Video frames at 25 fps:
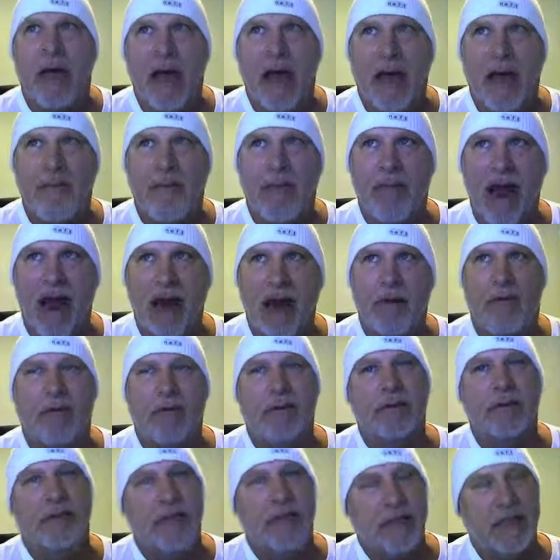and
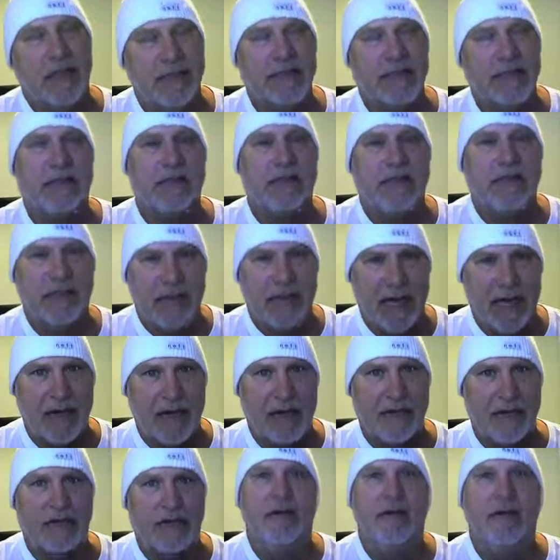backwards it's
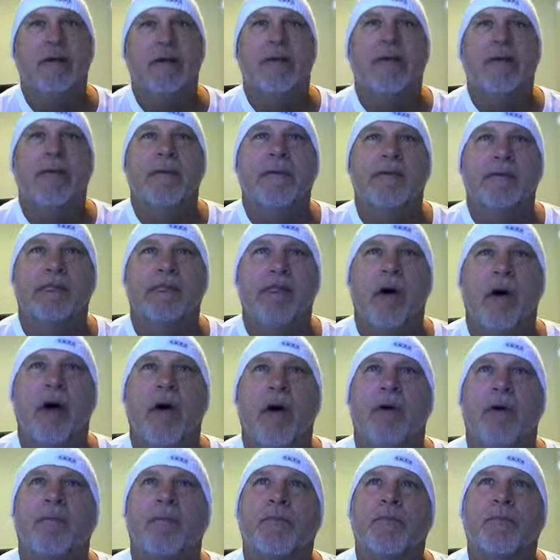Satan.
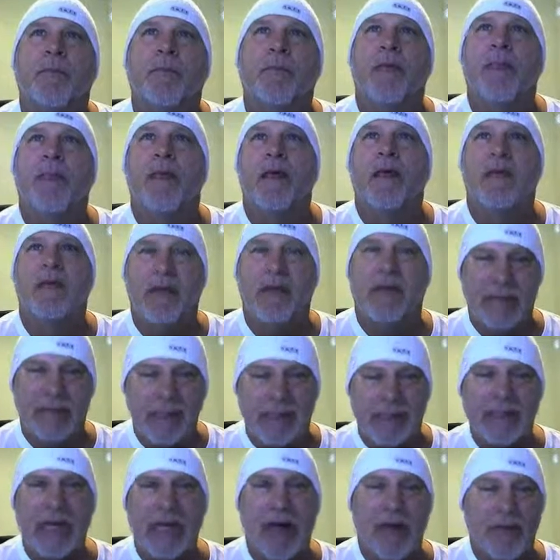So this
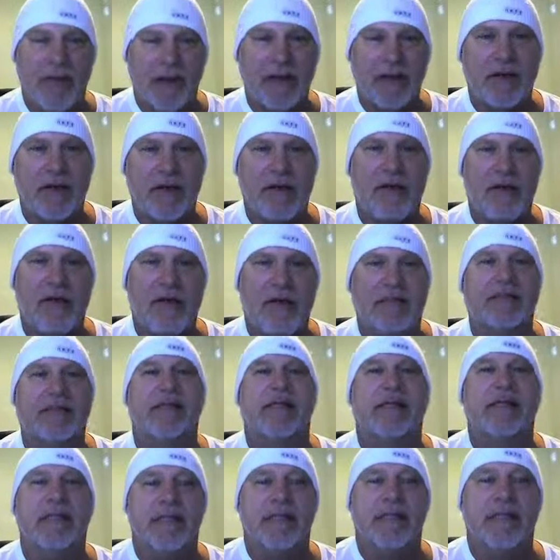is how they do things.
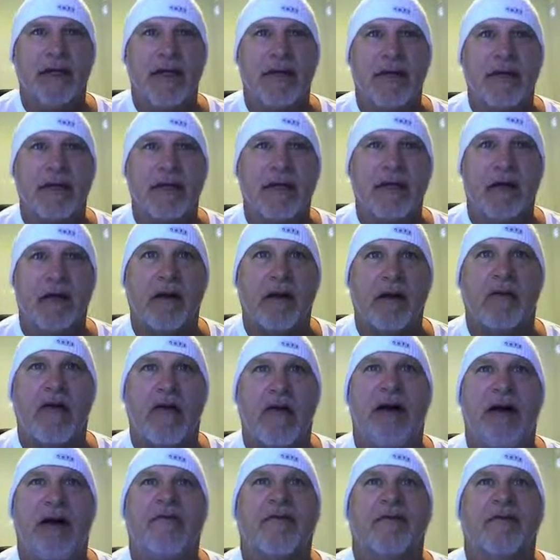This is how they
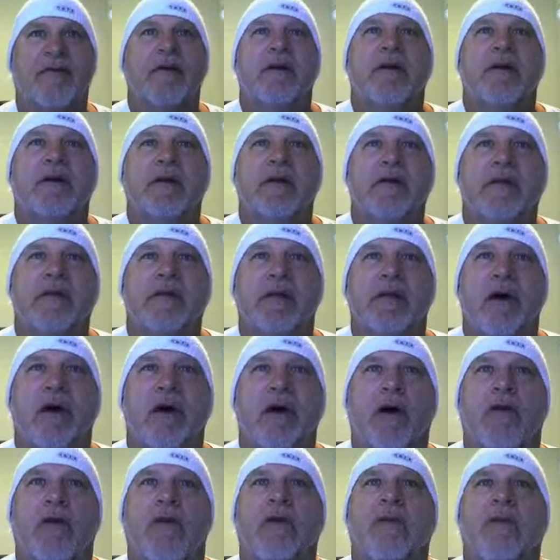telegraph.
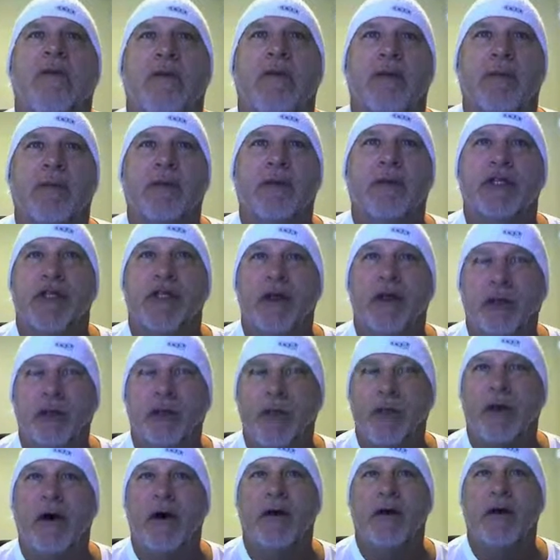So let me show
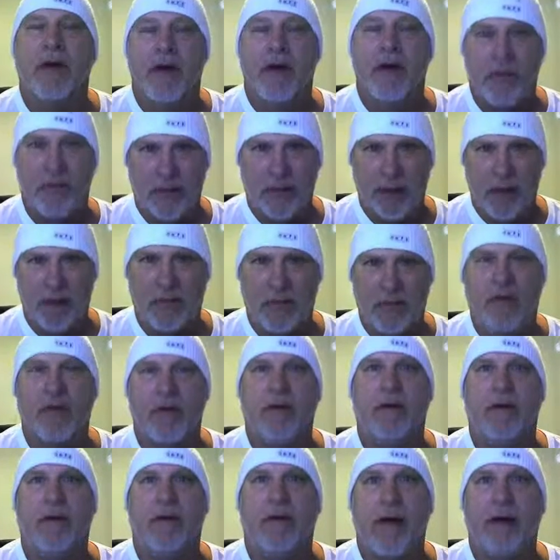you another thing
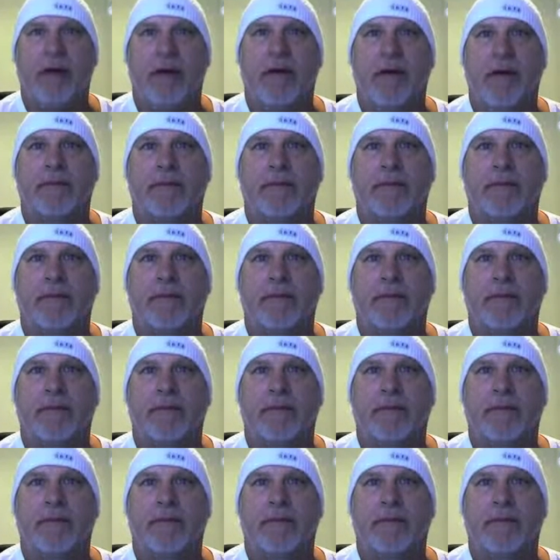real quick.